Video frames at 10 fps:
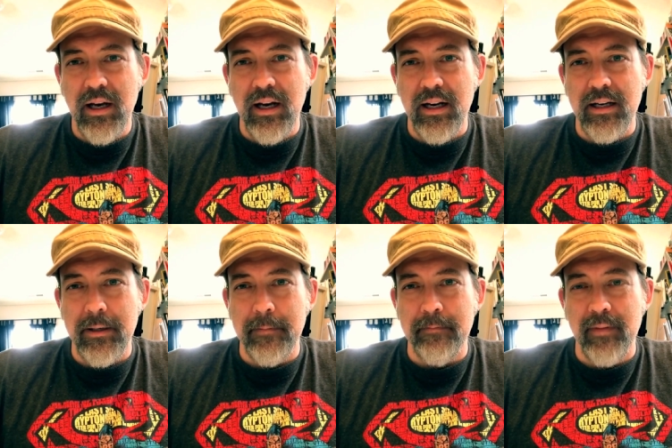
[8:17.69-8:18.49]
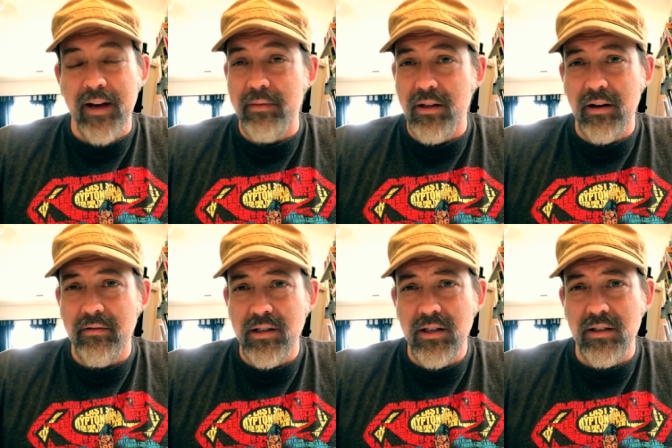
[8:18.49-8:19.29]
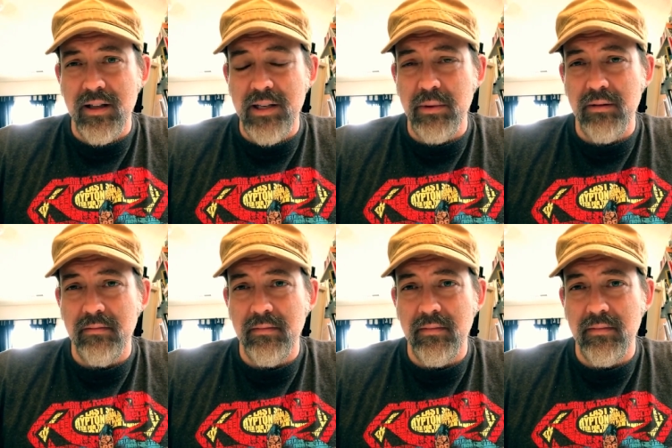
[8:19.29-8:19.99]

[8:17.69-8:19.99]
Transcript: um, I've been there ever since, and that's been